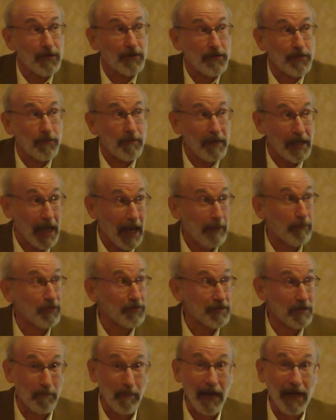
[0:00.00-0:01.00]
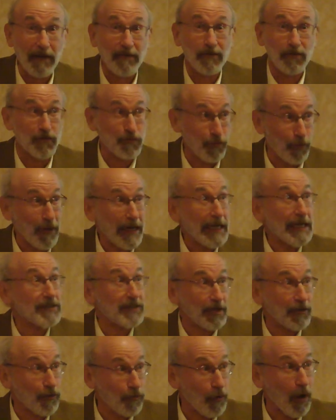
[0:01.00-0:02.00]
to be able to make
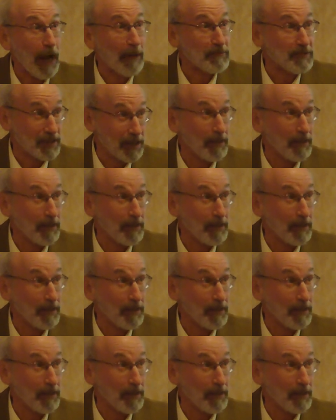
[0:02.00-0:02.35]
trees and crops